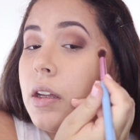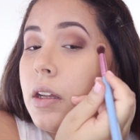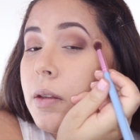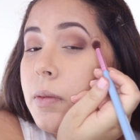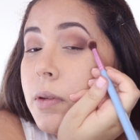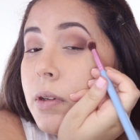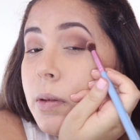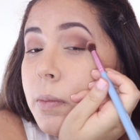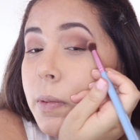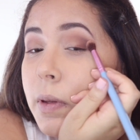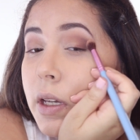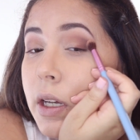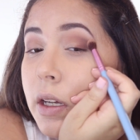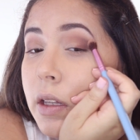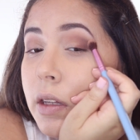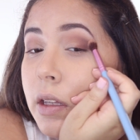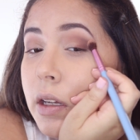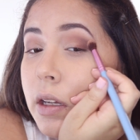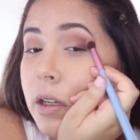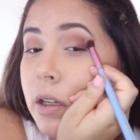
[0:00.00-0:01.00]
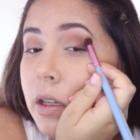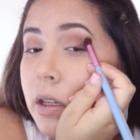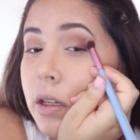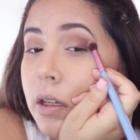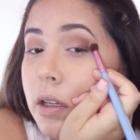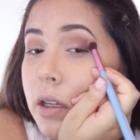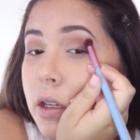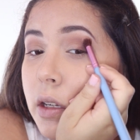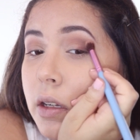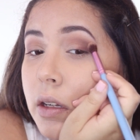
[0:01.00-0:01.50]
I'm gonna apply that
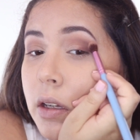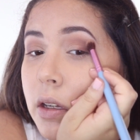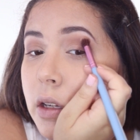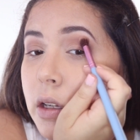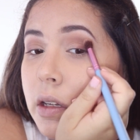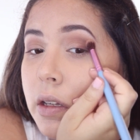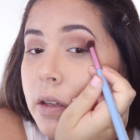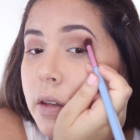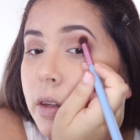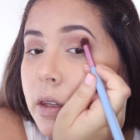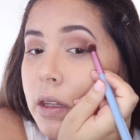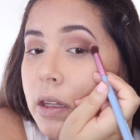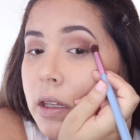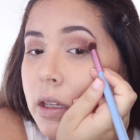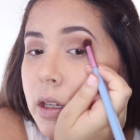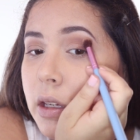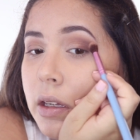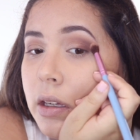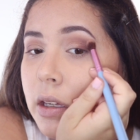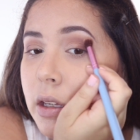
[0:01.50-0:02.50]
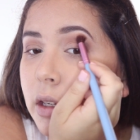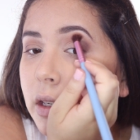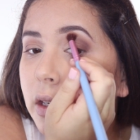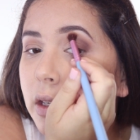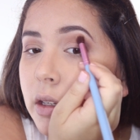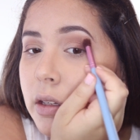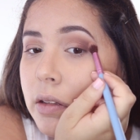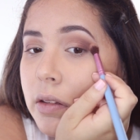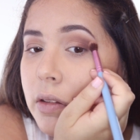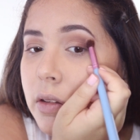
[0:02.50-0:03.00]
on the
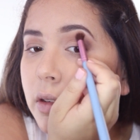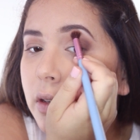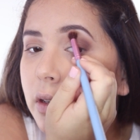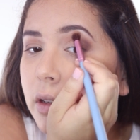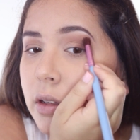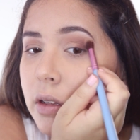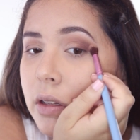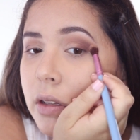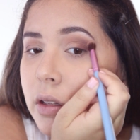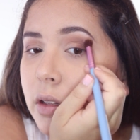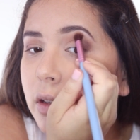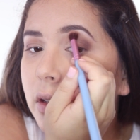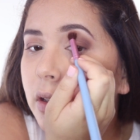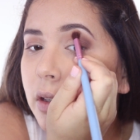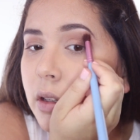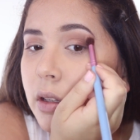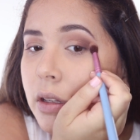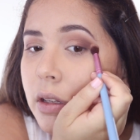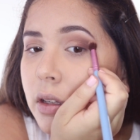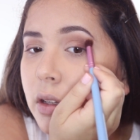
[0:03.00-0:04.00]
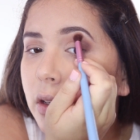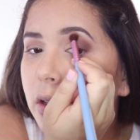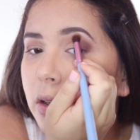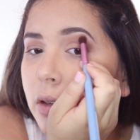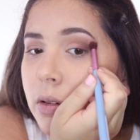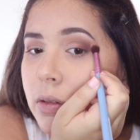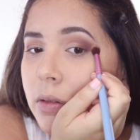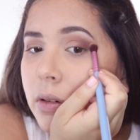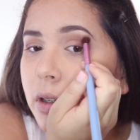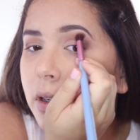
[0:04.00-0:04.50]
edge
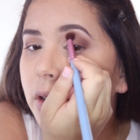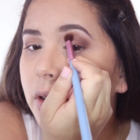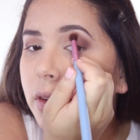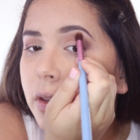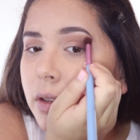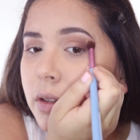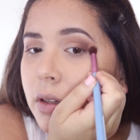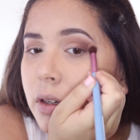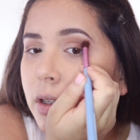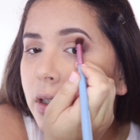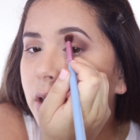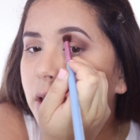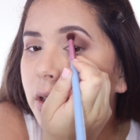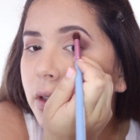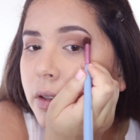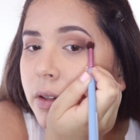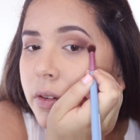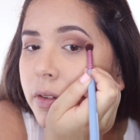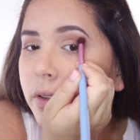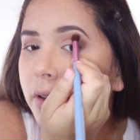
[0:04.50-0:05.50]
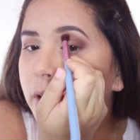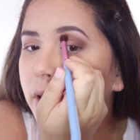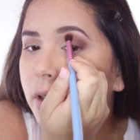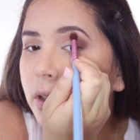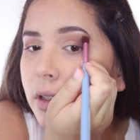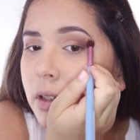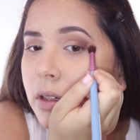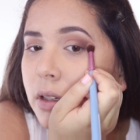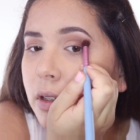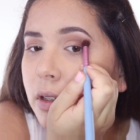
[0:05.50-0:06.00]
where the dark colors are.